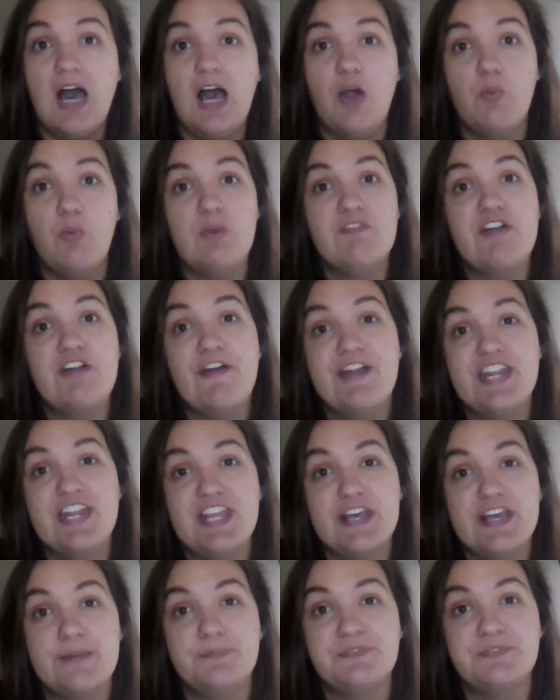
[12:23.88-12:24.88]
We've
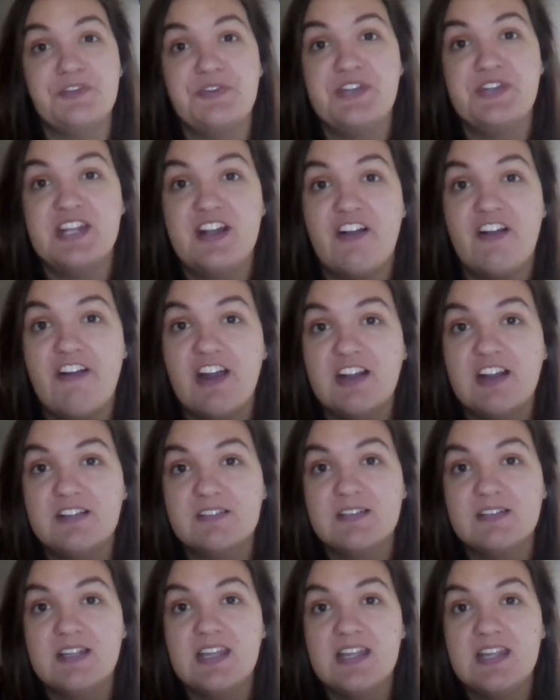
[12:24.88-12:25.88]
already uploaded
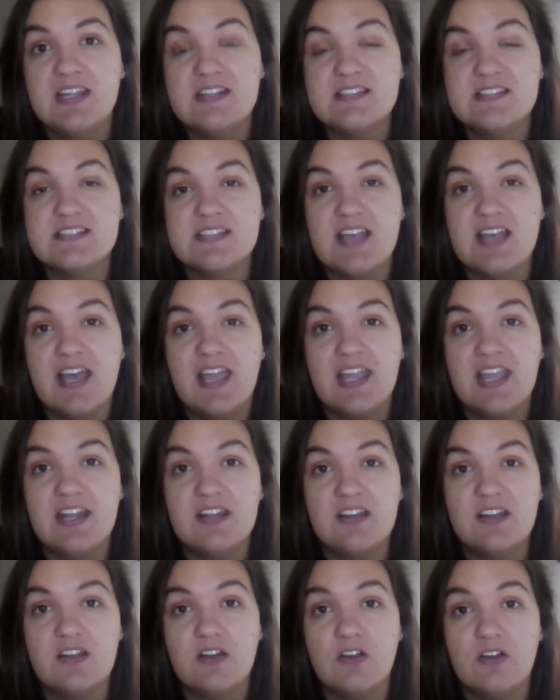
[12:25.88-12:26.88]
our inside
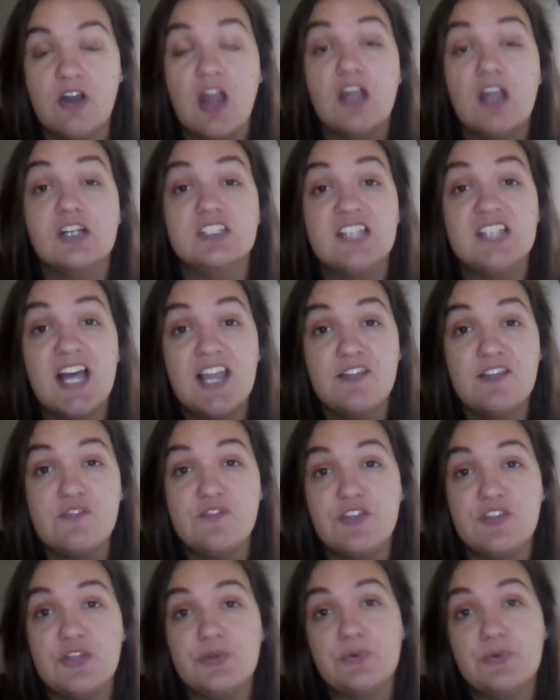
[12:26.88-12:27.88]
or our live
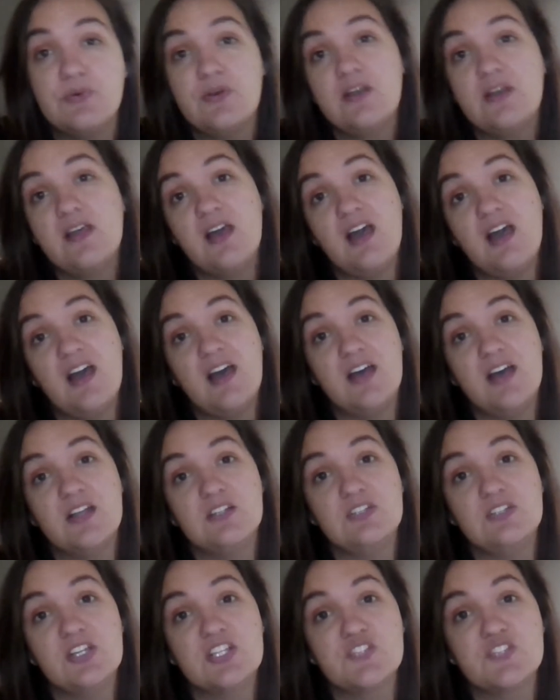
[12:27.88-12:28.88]
view
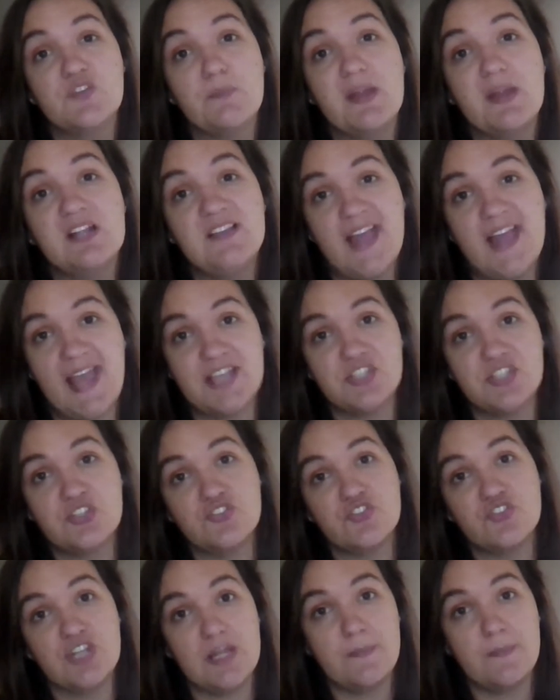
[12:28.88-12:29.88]
looks from our last
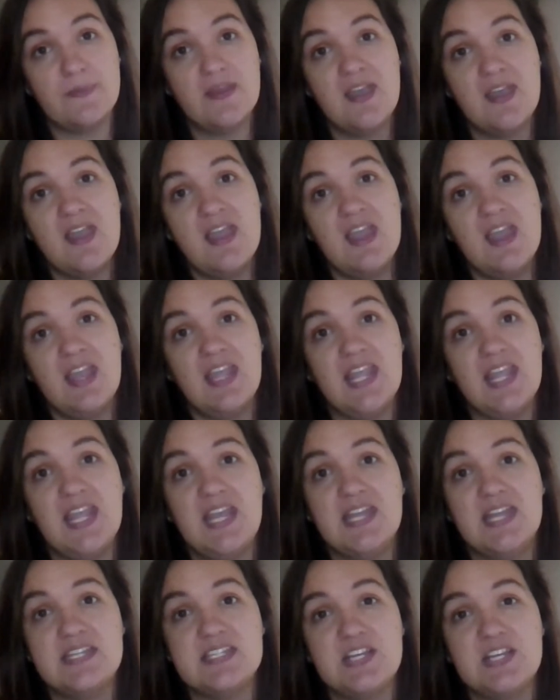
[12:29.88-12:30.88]
trip,
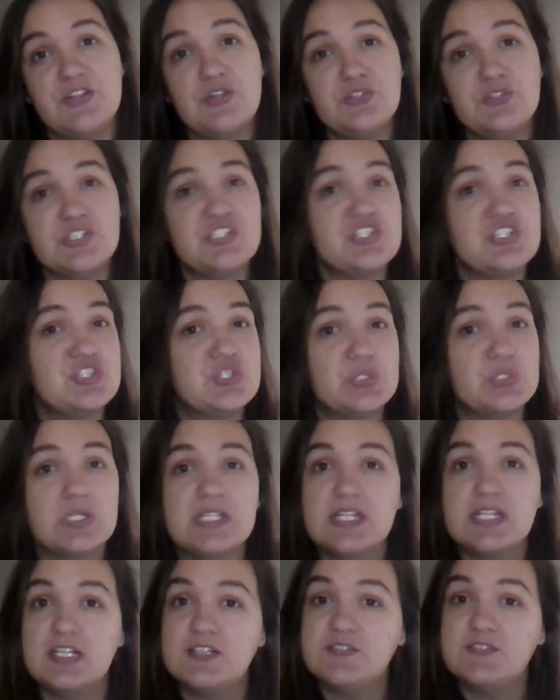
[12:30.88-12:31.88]
and those are just short
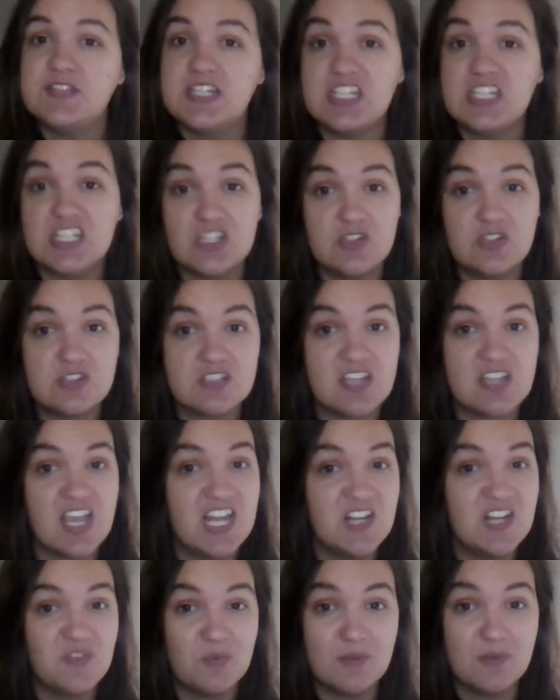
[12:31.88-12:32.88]
little videos
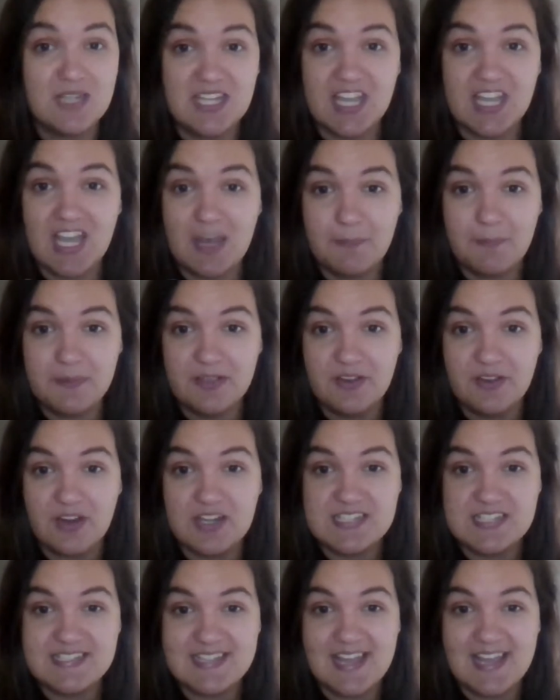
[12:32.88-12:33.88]
kind of recapping
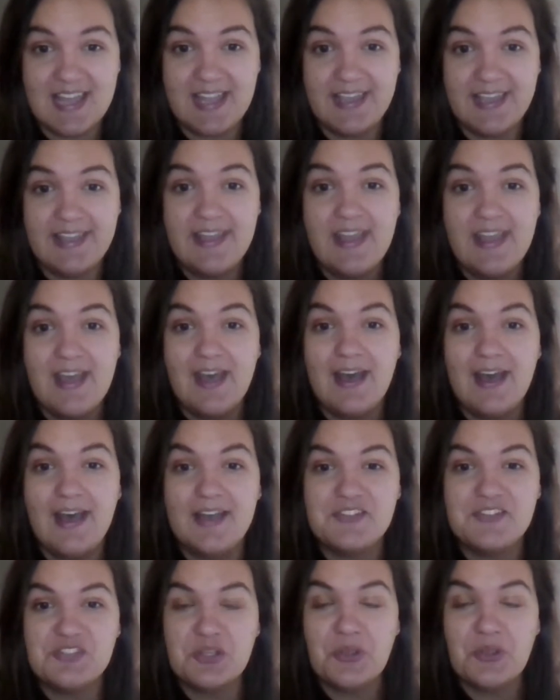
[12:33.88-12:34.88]
our day.
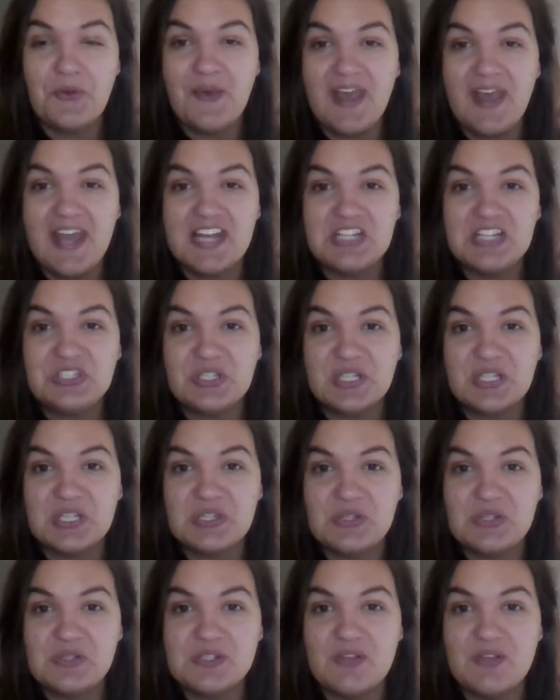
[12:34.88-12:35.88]
So go ahead and look at
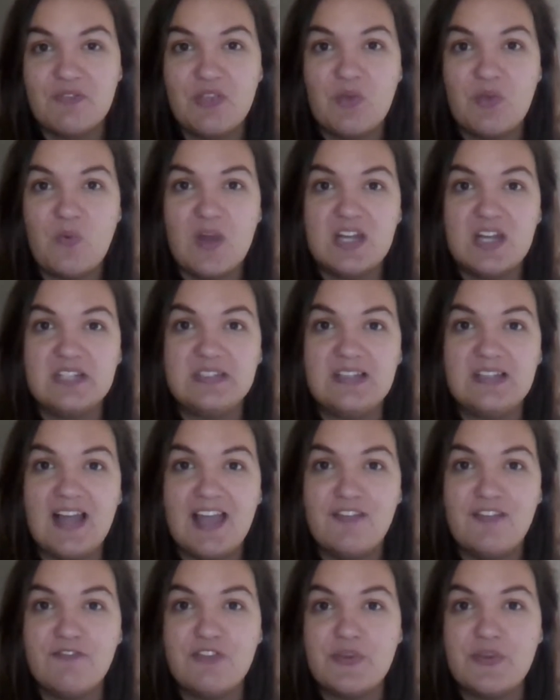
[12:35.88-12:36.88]
those if you want a
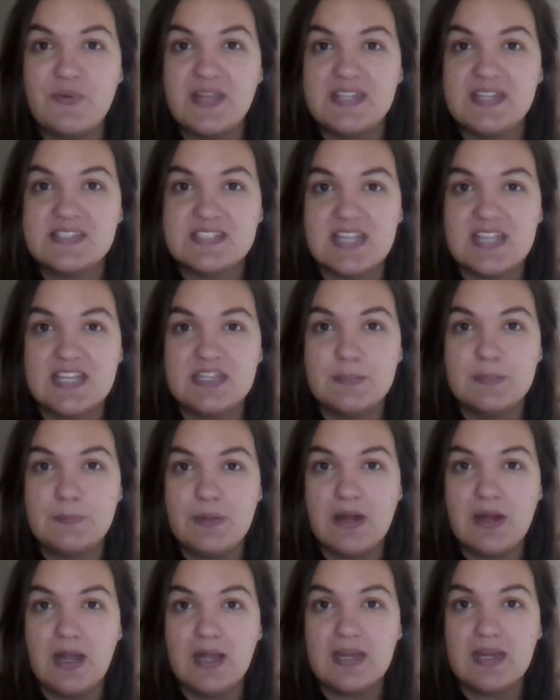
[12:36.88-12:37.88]
live view inside the
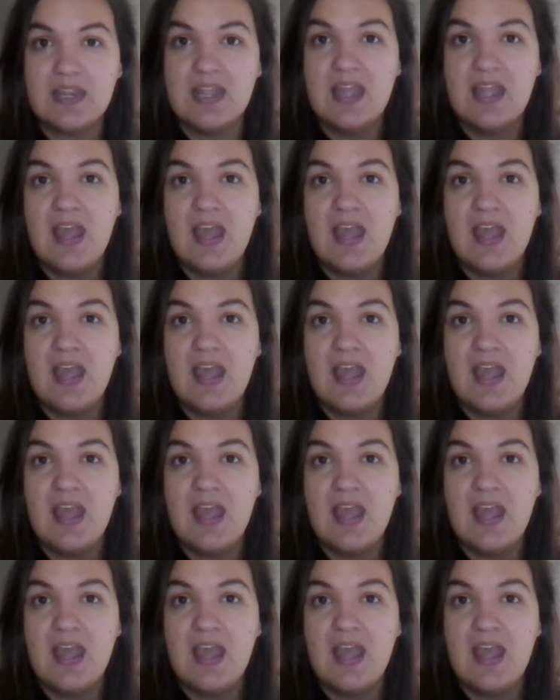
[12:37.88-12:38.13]
park.